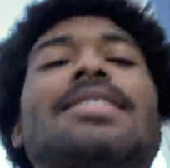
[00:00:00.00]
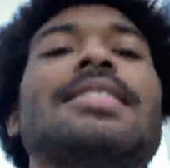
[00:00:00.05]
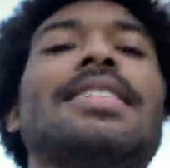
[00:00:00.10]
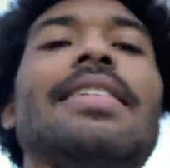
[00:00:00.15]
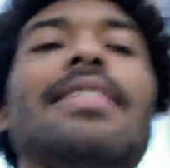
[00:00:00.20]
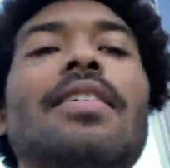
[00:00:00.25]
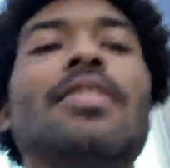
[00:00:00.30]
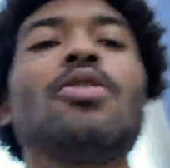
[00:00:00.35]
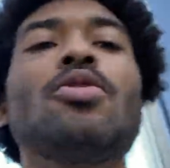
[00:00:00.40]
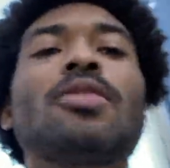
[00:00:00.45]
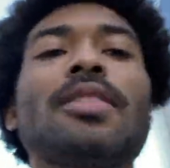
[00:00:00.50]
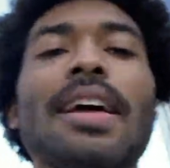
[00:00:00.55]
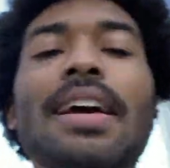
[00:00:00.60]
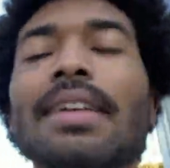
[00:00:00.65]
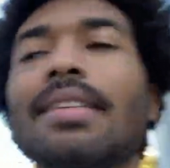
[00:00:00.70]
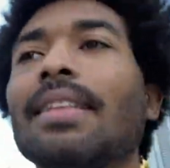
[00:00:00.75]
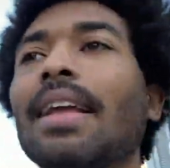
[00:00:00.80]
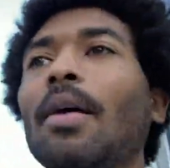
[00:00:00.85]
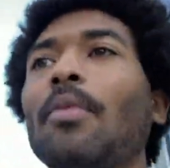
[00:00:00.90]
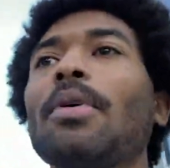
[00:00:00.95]
shit, you
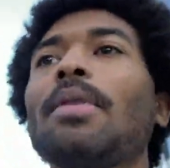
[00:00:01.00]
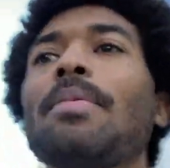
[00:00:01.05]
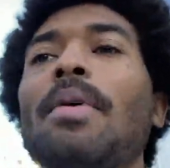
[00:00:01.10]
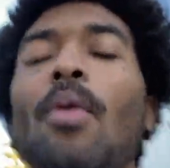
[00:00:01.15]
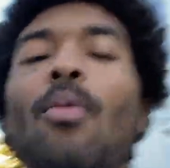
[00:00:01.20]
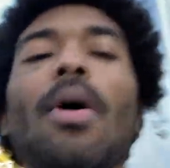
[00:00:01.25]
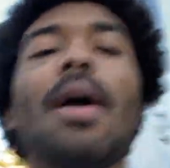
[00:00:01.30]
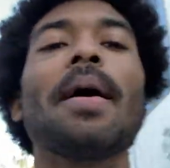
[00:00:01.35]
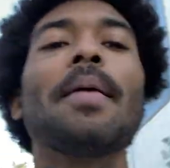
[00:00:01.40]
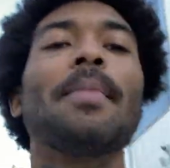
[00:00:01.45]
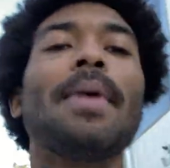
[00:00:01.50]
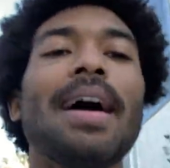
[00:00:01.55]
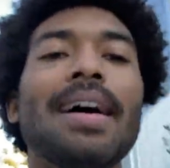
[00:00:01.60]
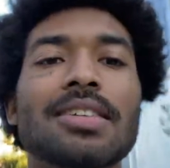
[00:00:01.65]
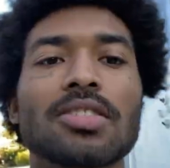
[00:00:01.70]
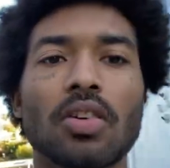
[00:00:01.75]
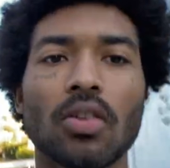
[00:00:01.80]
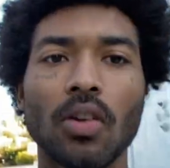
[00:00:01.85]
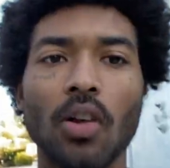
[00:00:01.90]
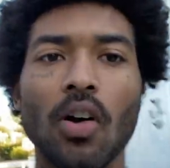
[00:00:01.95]
think that we've been wearing
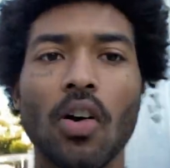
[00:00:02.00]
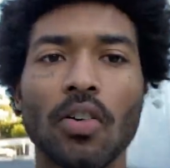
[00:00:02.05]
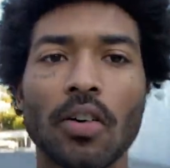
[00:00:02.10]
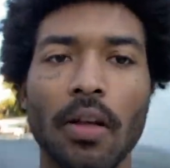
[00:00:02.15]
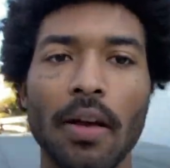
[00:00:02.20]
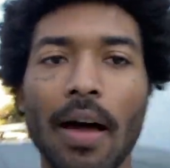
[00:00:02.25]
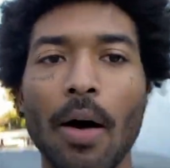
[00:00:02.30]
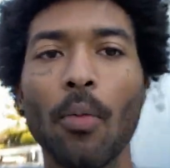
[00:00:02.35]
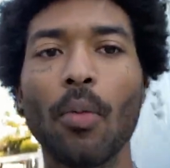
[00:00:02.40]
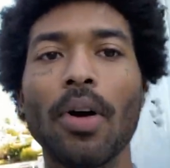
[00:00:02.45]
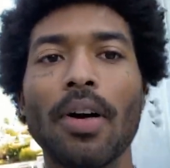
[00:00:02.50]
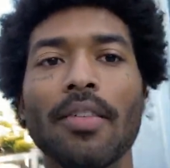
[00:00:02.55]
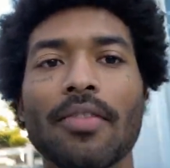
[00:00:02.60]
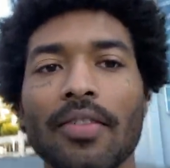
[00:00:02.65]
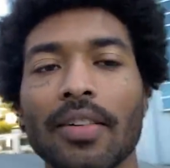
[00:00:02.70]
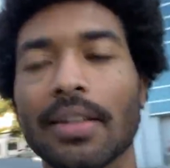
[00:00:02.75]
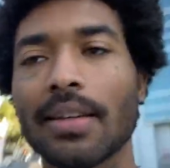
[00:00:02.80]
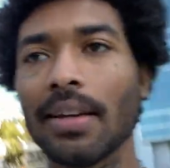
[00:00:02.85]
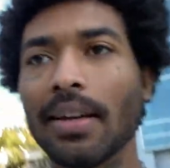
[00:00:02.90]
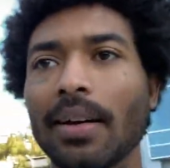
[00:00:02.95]
masks so long that I wouldn't
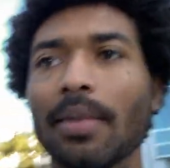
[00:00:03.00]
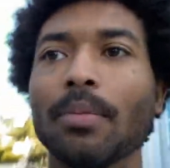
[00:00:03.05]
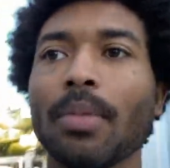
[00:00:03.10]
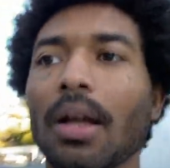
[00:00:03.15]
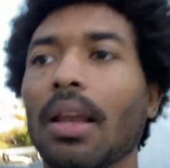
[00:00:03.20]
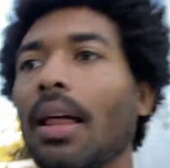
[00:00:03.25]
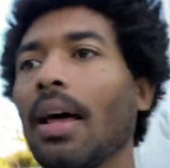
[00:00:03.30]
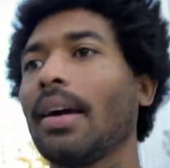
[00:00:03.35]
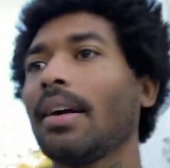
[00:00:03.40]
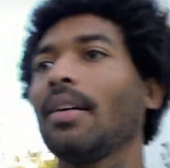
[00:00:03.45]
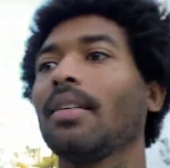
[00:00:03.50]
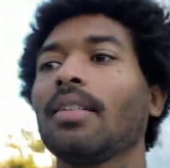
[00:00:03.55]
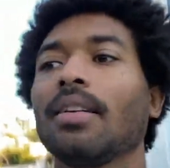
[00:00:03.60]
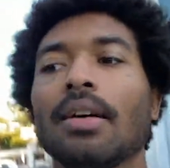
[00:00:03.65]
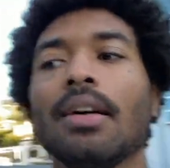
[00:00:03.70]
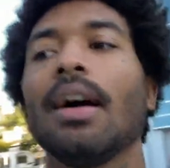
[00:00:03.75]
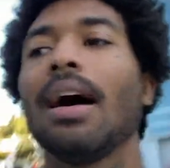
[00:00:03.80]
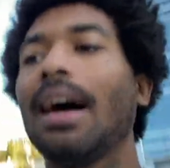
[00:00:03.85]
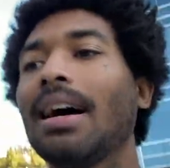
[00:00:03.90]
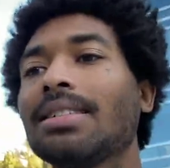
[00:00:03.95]
forget, but like,
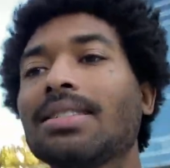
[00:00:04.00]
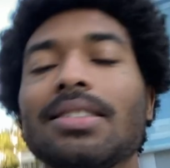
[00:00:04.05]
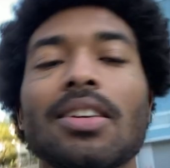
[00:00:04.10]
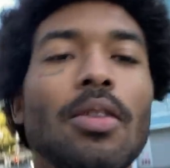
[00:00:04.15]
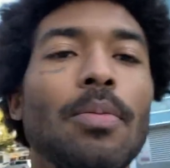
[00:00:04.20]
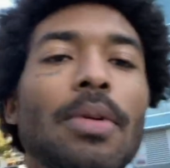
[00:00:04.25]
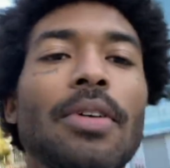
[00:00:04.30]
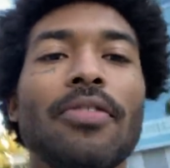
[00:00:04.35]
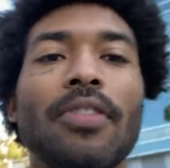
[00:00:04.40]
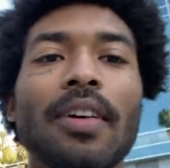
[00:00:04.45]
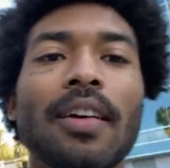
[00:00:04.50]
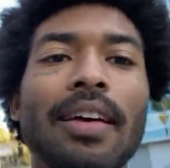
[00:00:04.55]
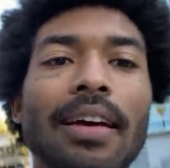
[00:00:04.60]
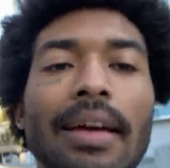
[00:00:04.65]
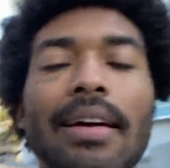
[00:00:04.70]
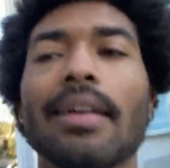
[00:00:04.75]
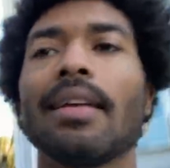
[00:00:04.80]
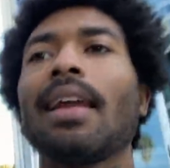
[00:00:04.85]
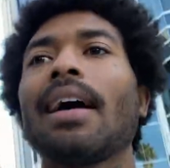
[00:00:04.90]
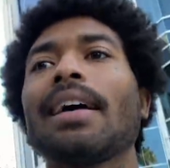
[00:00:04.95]
I still be
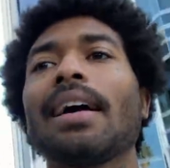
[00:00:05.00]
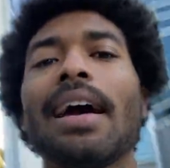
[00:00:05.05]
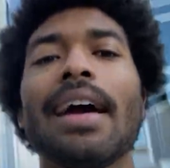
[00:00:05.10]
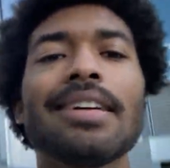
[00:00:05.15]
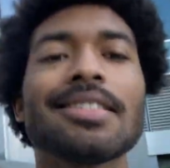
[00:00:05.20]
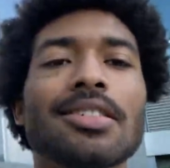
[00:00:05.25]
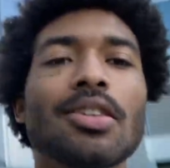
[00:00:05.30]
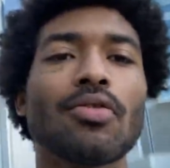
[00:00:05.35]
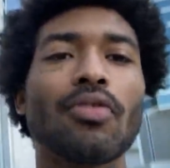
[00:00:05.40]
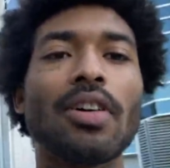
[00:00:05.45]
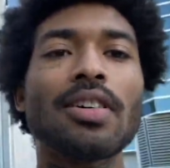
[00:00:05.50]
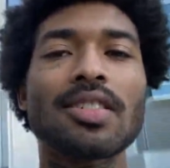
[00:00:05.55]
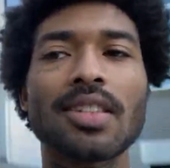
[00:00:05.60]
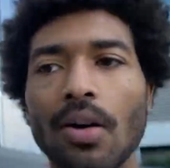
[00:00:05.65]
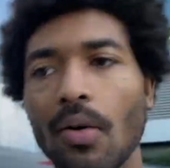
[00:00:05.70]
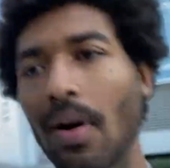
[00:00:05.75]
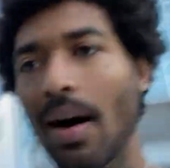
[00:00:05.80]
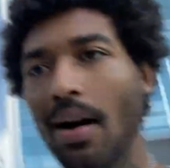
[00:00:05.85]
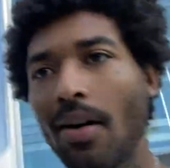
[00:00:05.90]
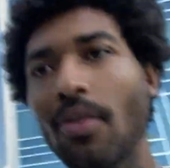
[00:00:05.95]
forgetting. Like in H.
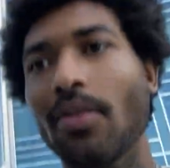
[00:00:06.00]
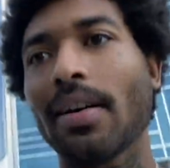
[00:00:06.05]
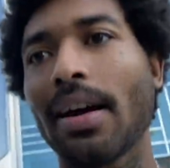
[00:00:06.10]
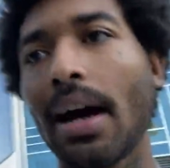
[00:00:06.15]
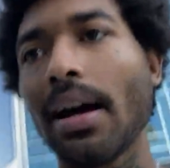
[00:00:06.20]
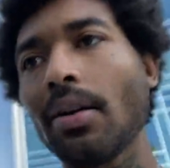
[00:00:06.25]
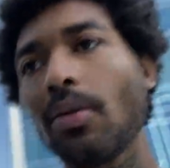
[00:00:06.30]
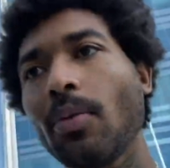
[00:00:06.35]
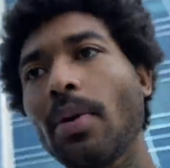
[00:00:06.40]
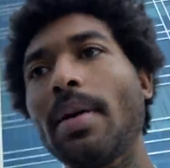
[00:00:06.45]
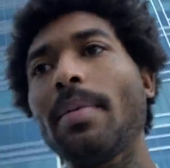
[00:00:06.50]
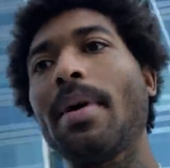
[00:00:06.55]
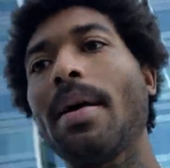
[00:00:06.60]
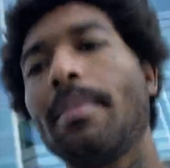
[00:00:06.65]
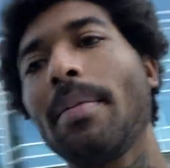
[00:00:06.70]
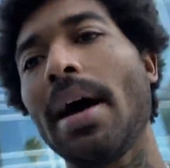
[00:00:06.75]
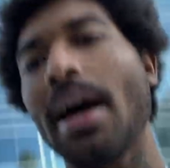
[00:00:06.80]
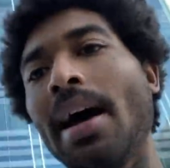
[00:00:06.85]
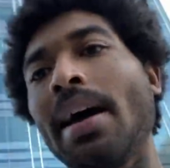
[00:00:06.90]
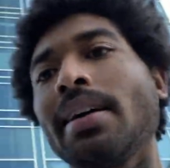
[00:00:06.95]
Lorenzo, I don't gotta wear my
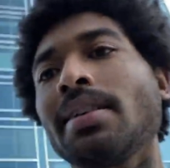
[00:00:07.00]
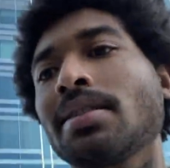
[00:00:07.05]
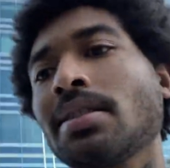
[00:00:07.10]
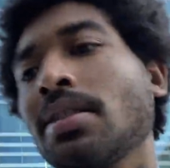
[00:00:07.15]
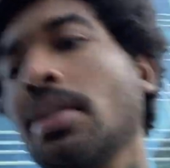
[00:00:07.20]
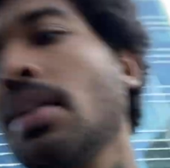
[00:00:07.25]
mask.